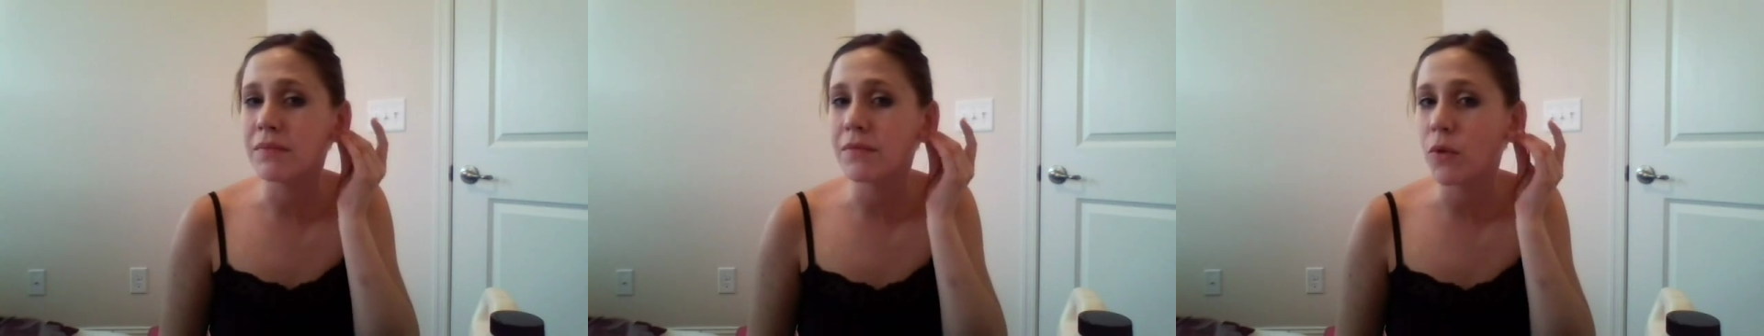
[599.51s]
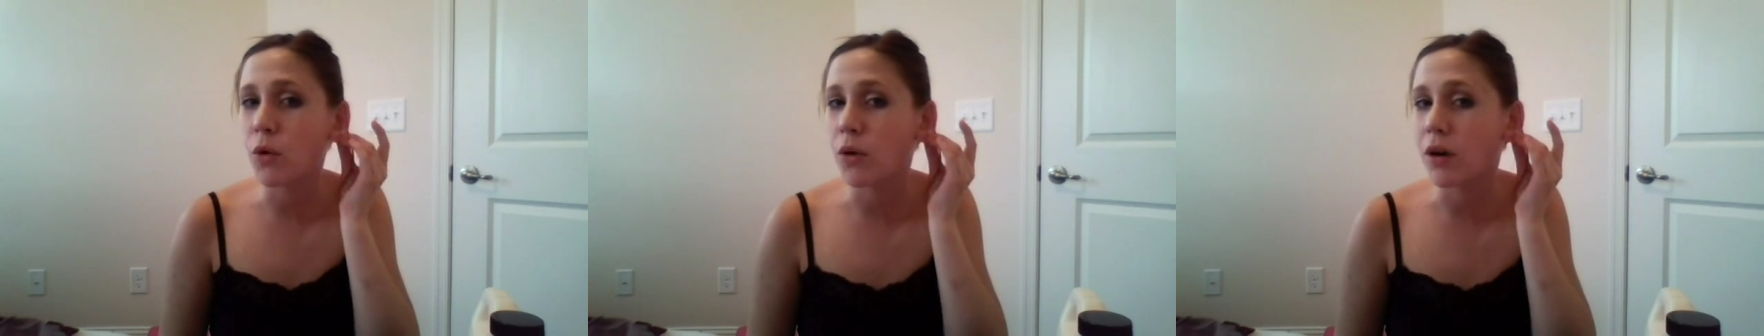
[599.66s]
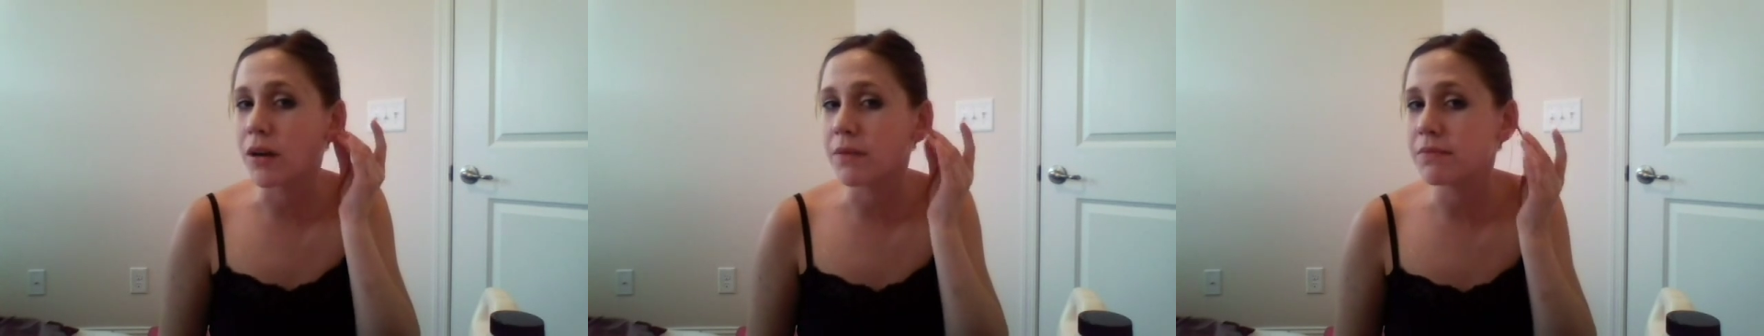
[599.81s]

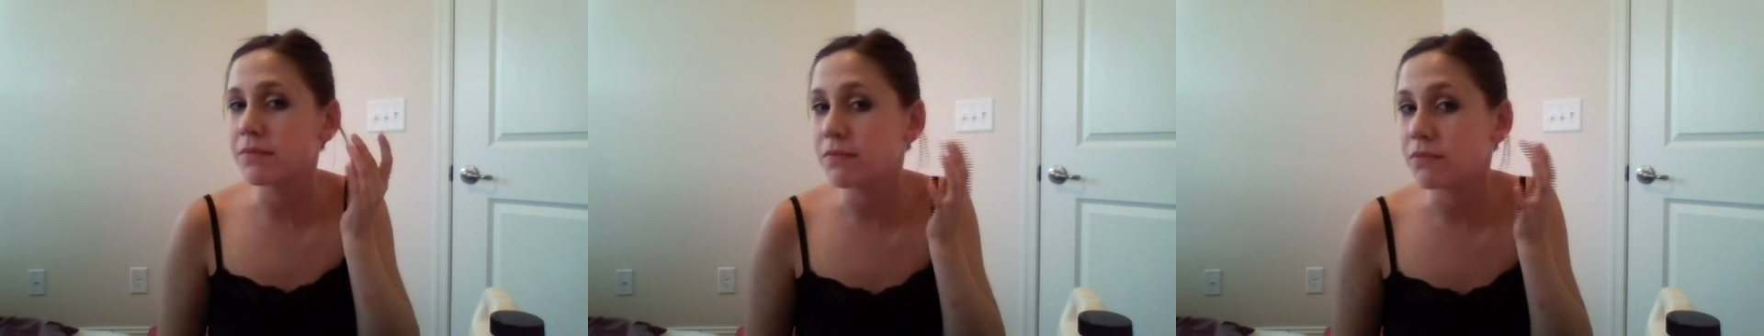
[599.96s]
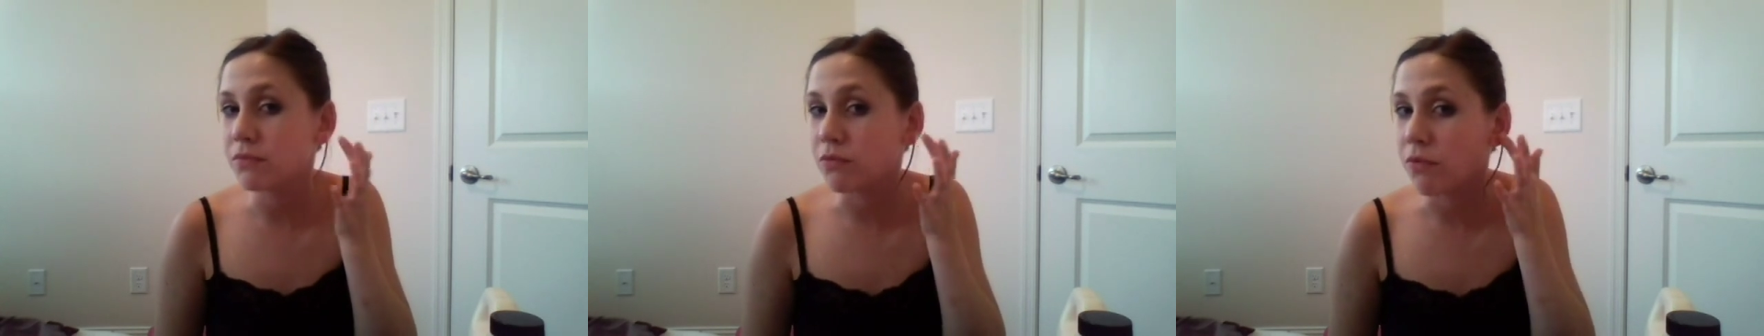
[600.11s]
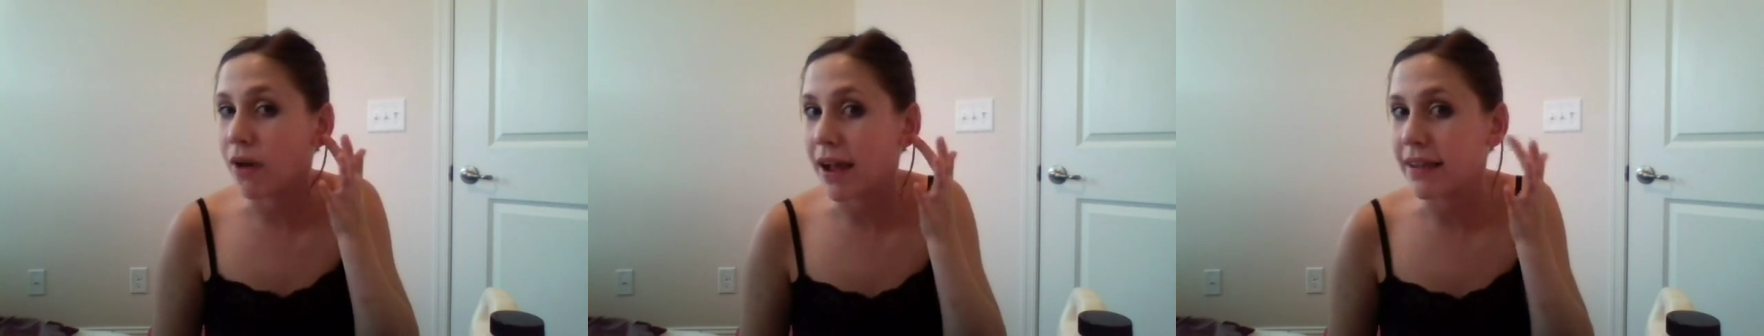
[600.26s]
or
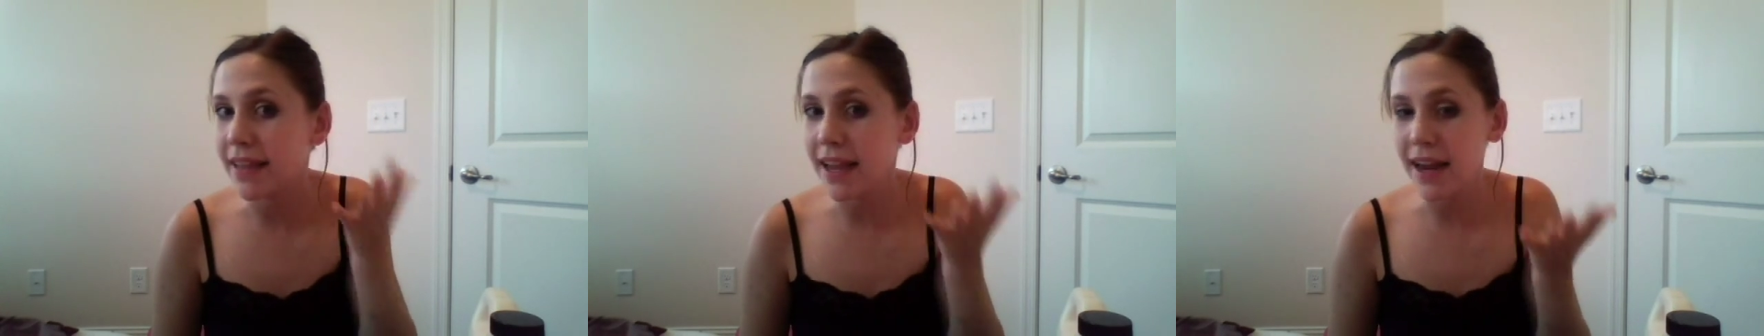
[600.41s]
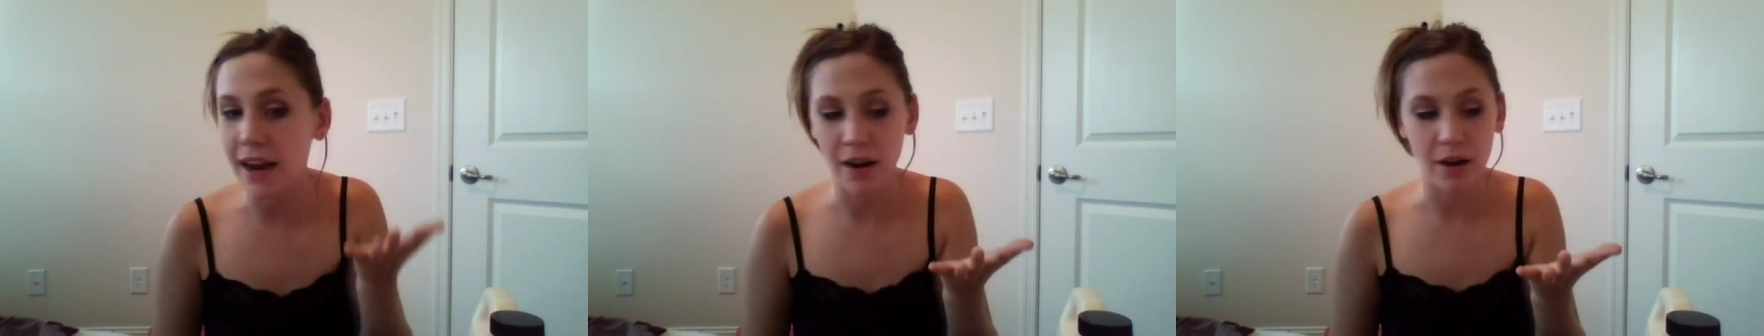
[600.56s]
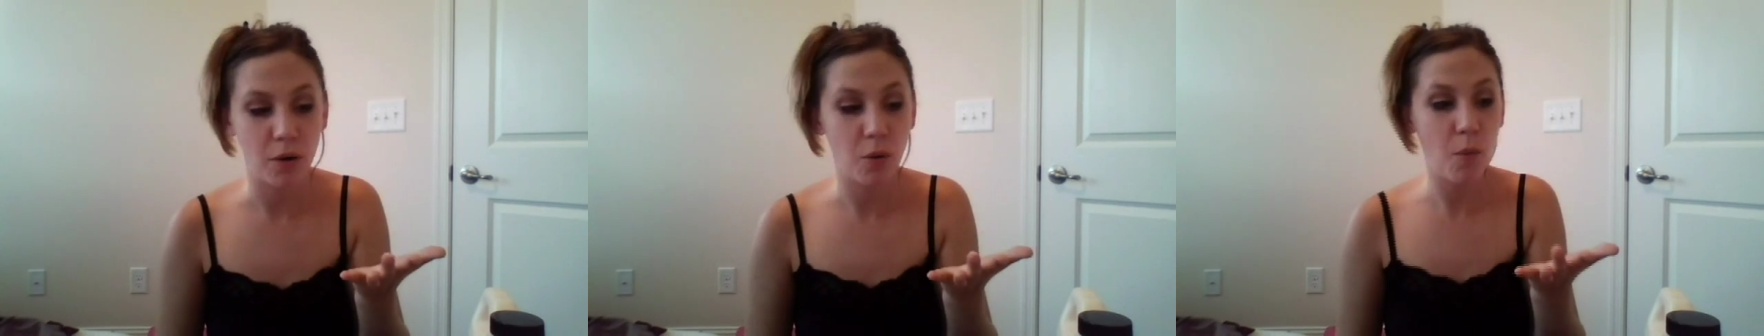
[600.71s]
right
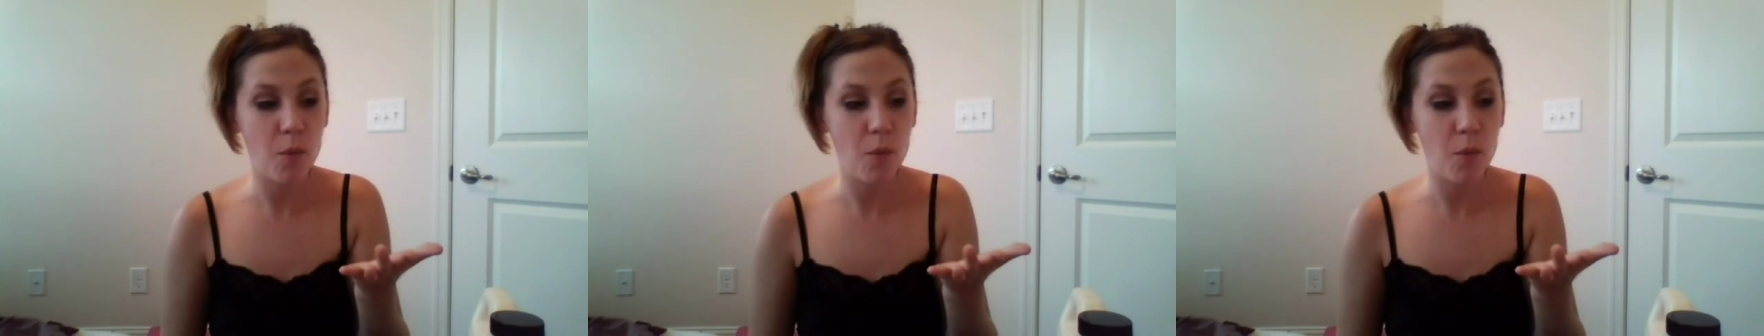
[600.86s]
there.